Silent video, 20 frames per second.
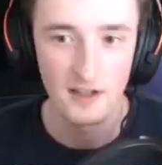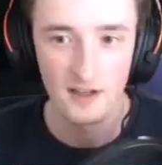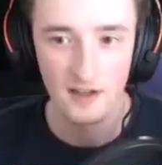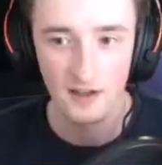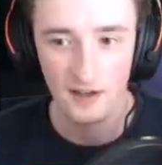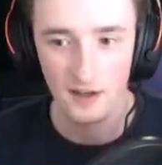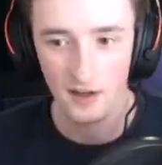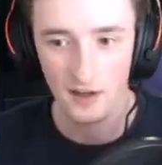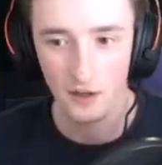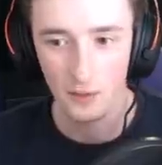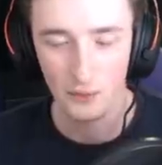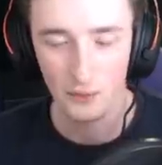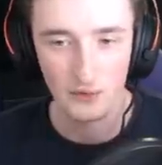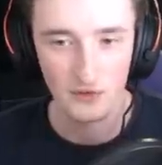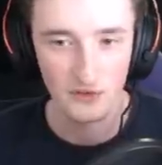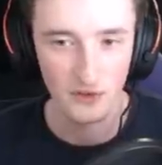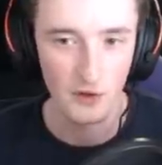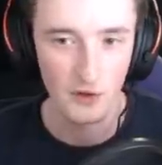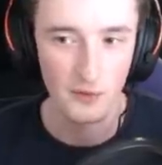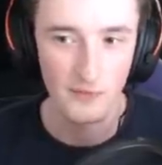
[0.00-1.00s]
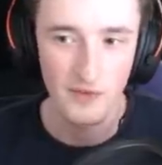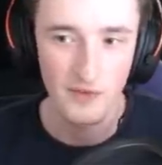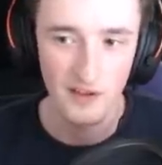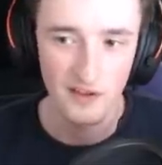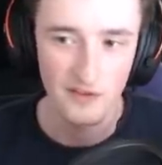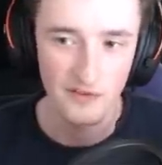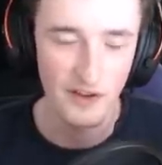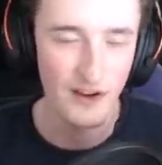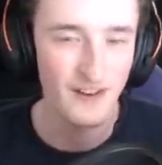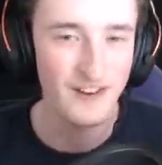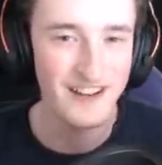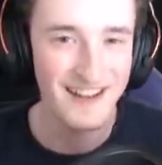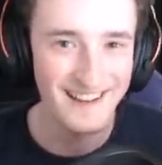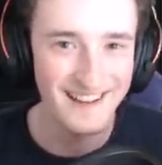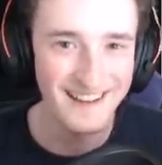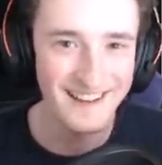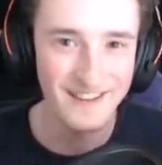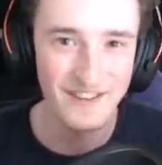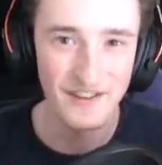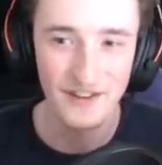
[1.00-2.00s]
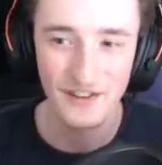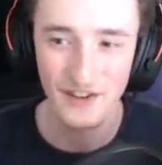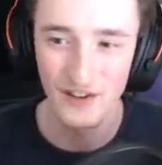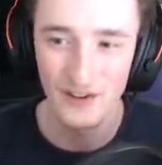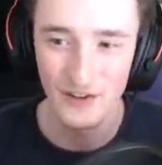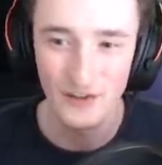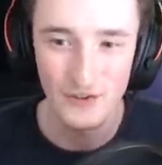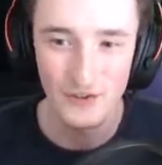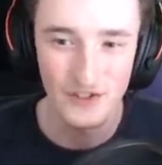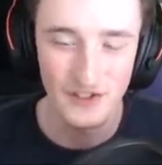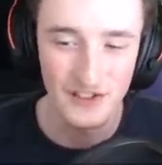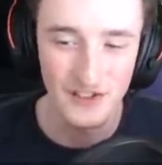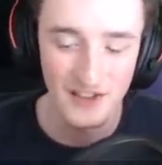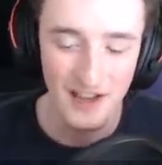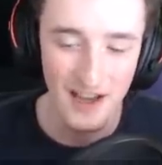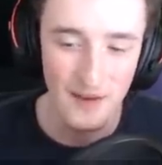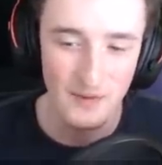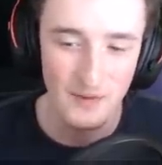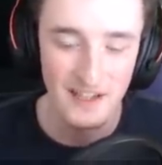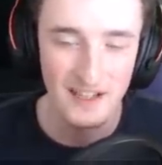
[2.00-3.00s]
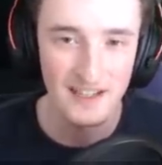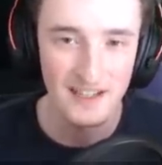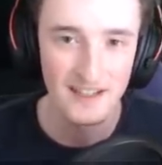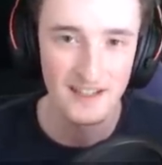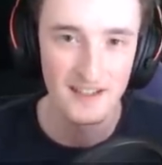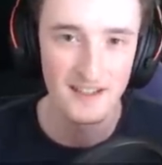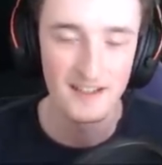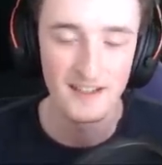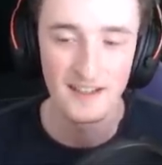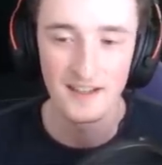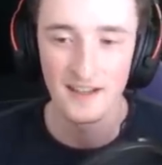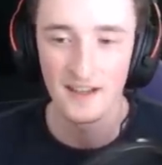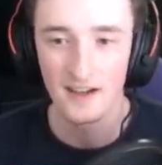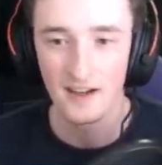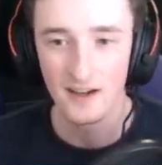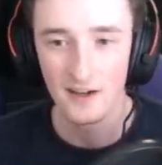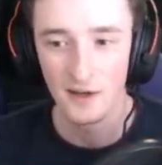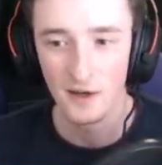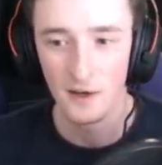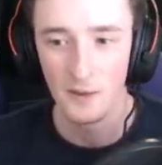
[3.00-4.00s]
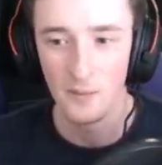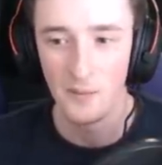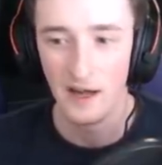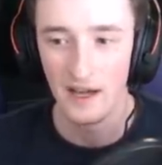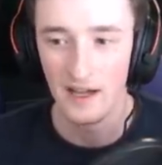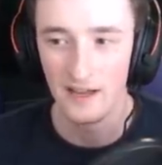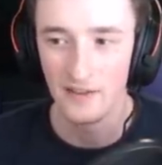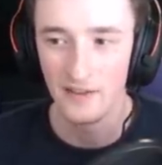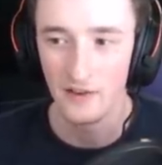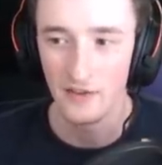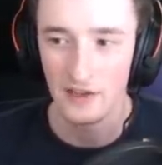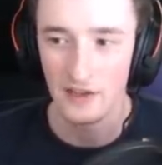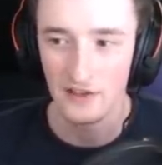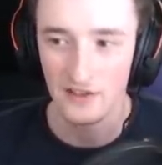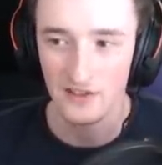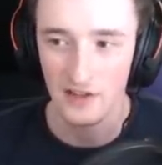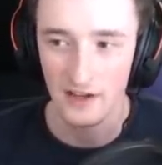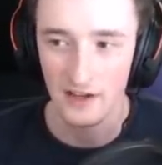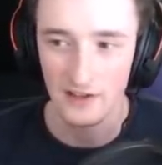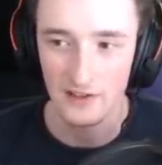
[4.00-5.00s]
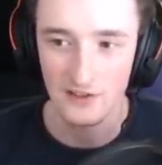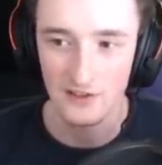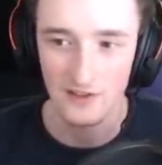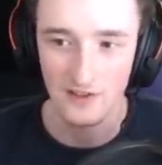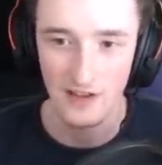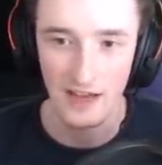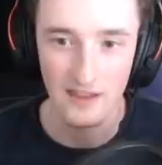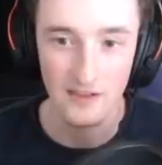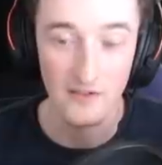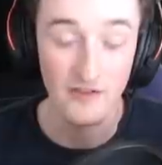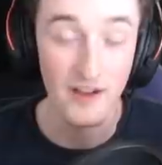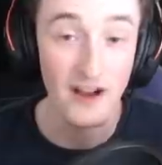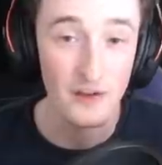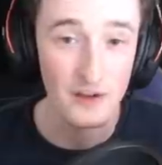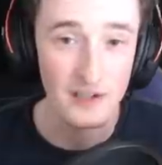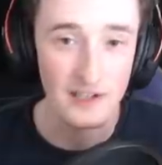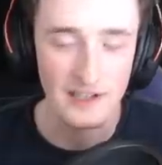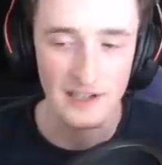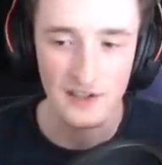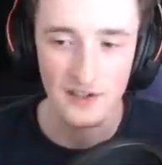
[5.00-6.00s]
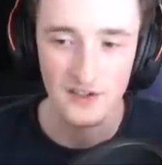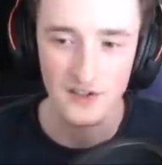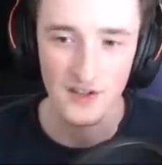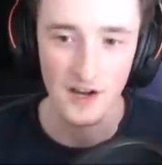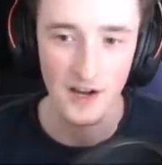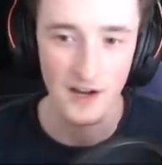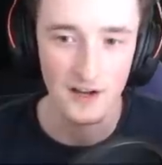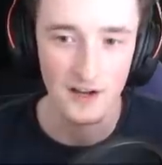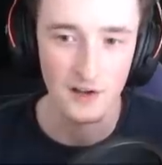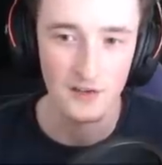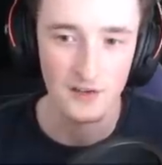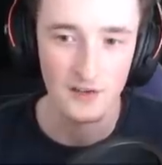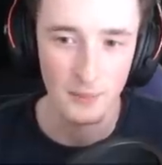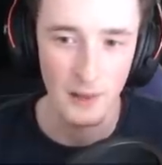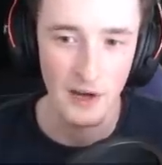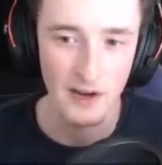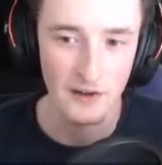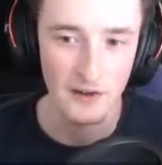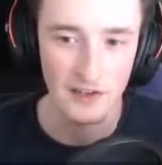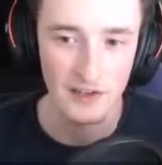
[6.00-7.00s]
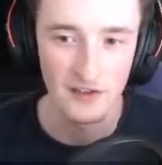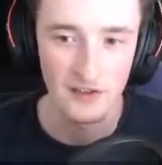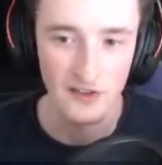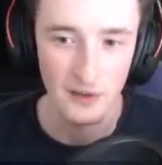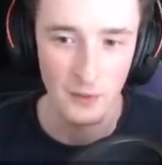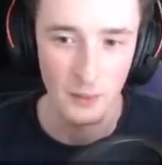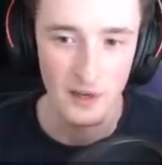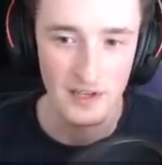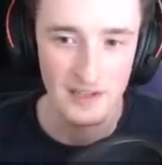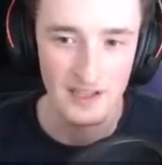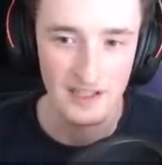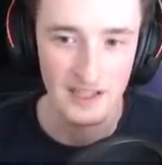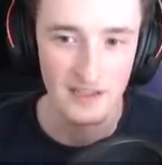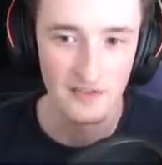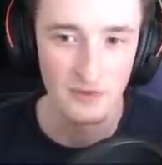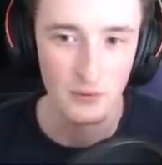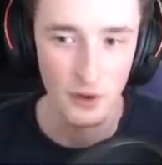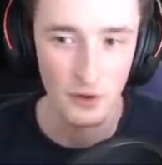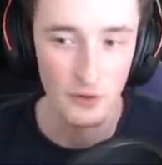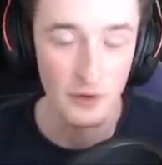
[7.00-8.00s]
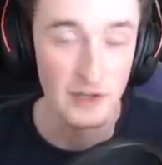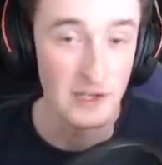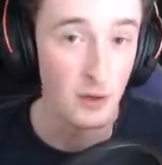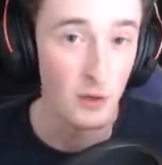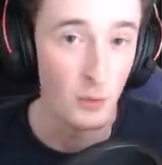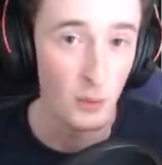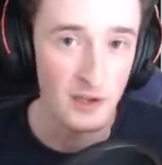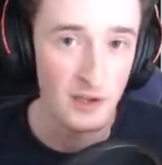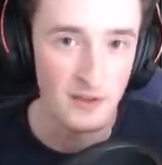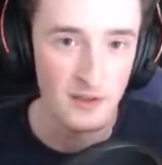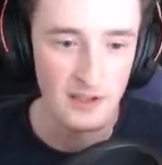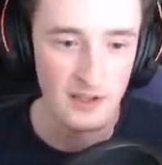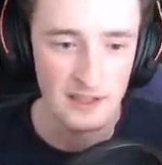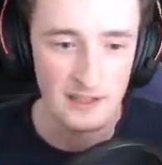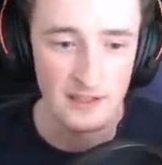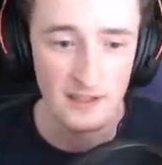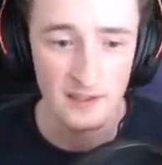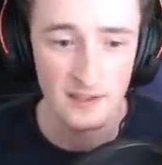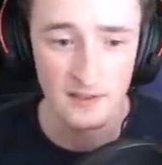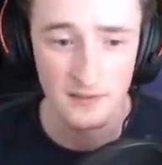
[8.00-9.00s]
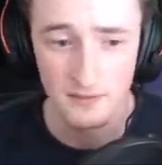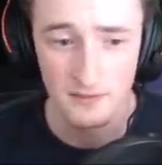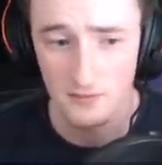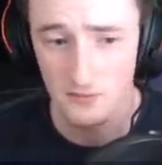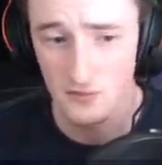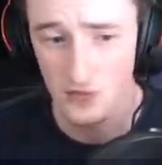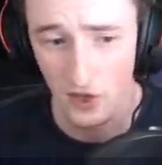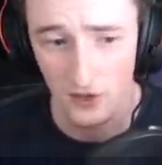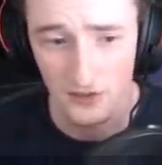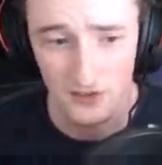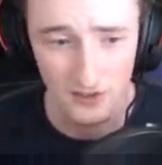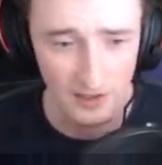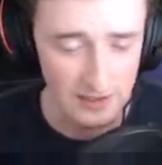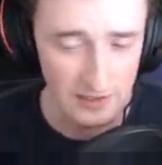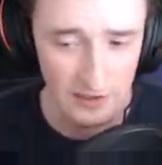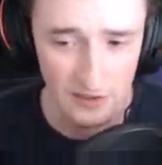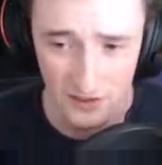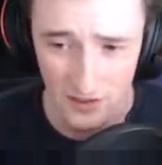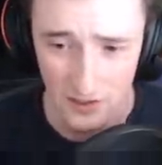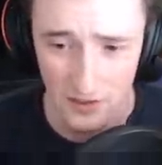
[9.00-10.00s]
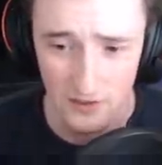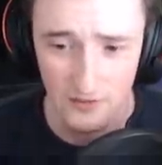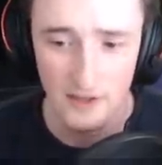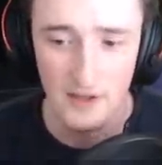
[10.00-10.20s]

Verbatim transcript: Um, so very clear that collusion is happening here, um, and that these guys, at the very least, are conspiring in some way to give Pro a win that he didn't justly deserve.